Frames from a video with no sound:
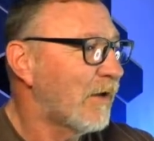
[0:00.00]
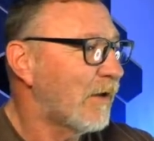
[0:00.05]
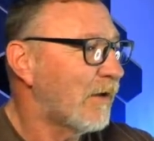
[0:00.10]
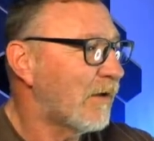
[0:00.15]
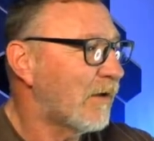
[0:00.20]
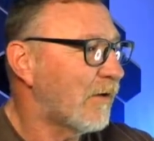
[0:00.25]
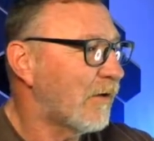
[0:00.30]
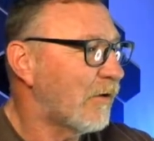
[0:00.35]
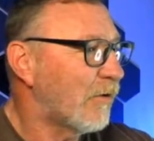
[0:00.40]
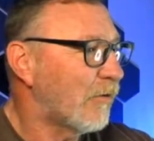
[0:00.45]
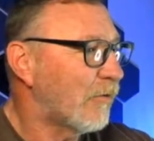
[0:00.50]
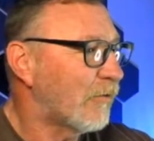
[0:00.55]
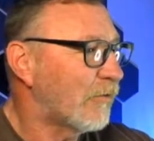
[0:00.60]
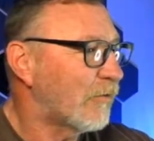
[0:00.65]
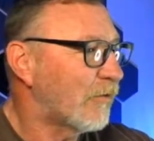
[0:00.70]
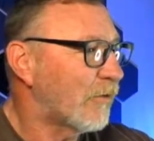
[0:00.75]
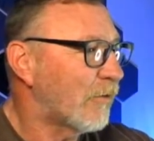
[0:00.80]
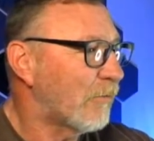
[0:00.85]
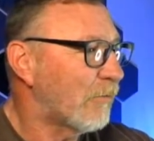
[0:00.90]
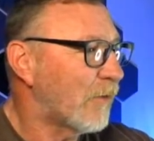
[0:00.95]
And then there's
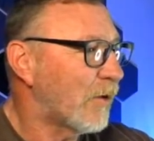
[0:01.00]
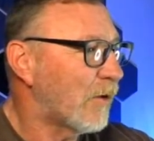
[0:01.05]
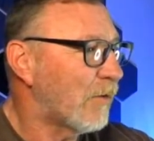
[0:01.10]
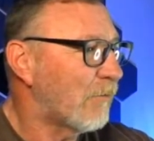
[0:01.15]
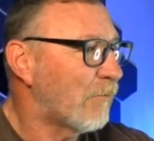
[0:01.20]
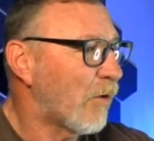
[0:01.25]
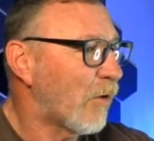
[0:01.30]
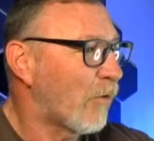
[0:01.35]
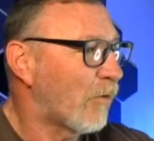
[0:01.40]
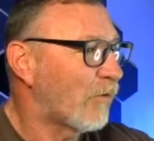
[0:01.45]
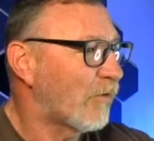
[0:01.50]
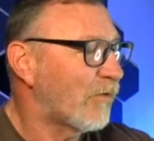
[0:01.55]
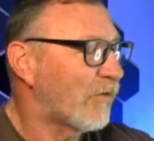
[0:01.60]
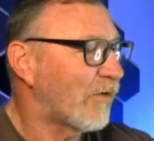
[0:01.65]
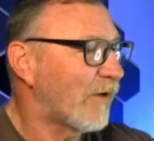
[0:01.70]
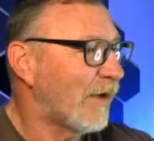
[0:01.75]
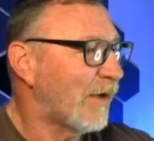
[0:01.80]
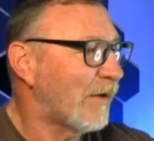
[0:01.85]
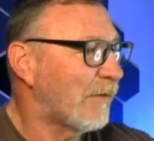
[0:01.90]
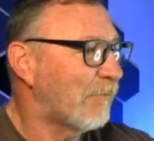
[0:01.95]
some
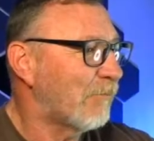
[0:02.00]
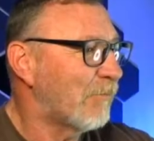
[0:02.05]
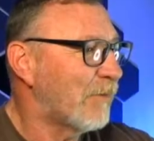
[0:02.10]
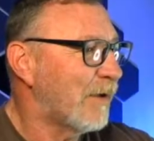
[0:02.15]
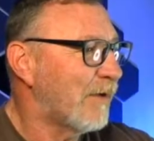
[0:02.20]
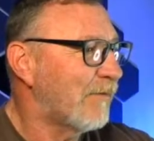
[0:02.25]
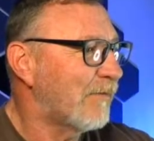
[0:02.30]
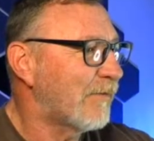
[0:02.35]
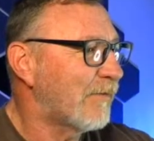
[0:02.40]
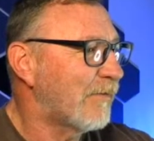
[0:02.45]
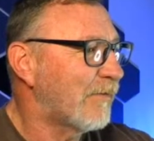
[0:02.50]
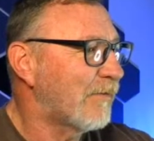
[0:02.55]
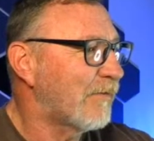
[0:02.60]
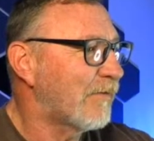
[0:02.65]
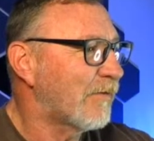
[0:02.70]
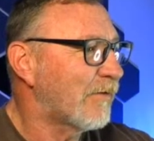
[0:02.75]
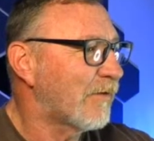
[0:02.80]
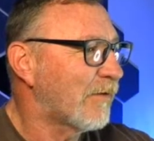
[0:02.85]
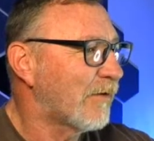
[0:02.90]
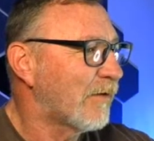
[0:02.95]
parts and
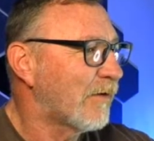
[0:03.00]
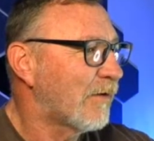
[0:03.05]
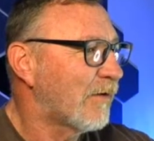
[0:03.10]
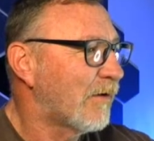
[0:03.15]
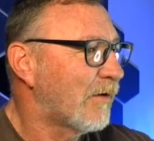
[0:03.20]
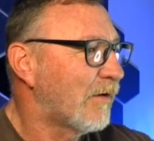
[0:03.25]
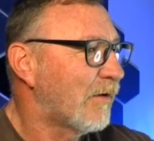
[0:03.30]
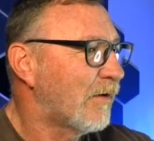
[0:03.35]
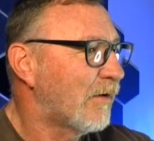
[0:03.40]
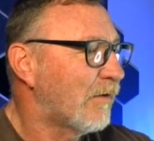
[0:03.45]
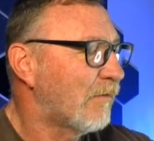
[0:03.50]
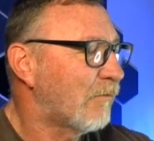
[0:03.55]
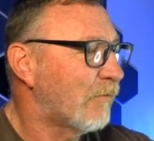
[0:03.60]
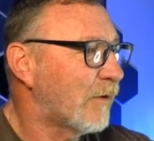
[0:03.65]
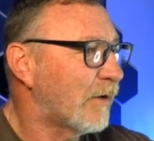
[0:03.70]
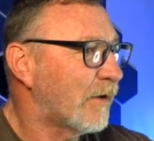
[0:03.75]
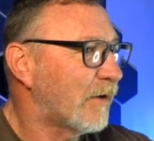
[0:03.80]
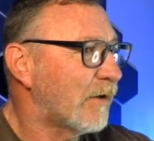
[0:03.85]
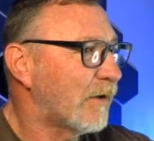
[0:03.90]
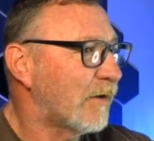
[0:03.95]
pieces. If
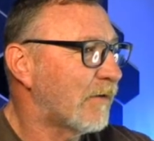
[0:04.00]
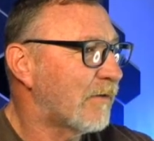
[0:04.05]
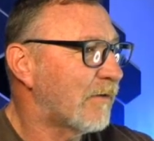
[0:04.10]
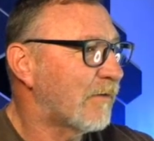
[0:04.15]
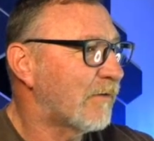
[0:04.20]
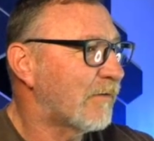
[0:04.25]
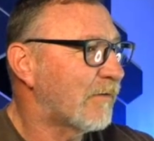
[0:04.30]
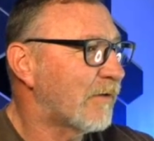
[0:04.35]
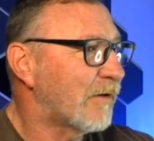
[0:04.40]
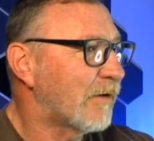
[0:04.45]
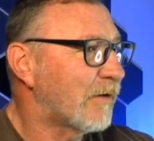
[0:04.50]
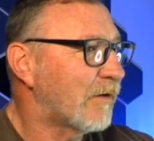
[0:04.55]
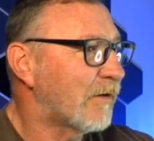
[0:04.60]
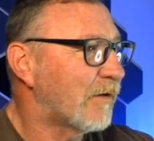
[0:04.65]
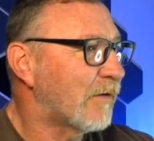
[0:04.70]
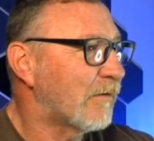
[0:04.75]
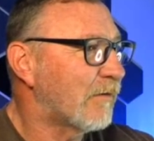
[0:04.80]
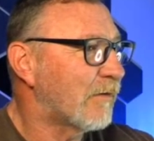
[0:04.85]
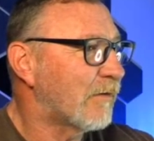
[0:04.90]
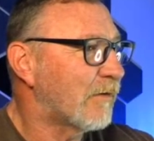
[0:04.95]
we can get this thing to